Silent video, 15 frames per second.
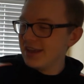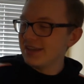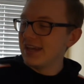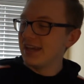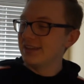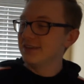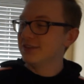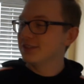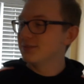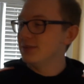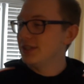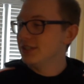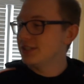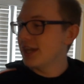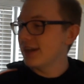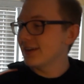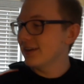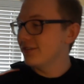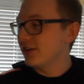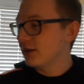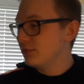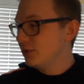that USB jack
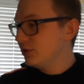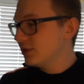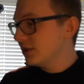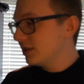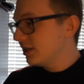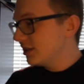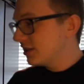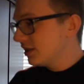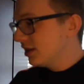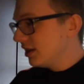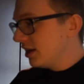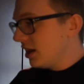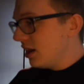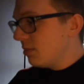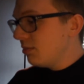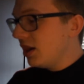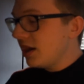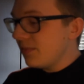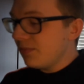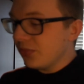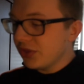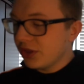if I'm using this.
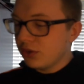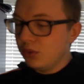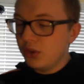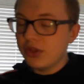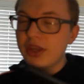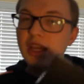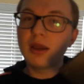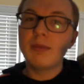But the cool thing